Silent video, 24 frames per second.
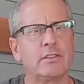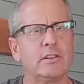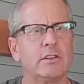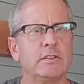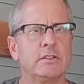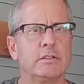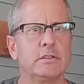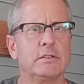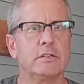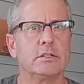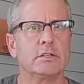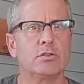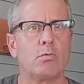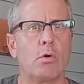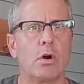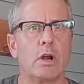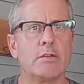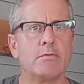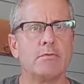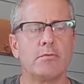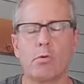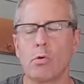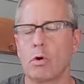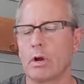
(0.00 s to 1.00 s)
This is a
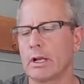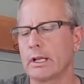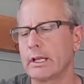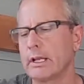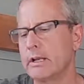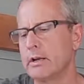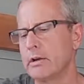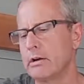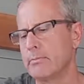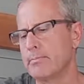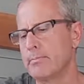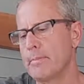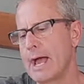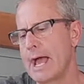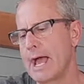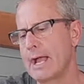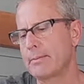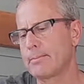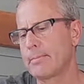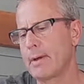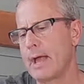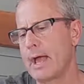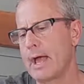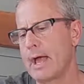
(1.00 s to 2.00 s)
24-liter
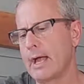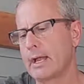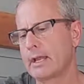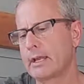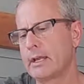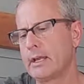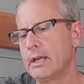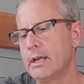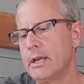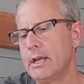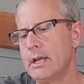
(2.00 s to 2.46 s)
backpack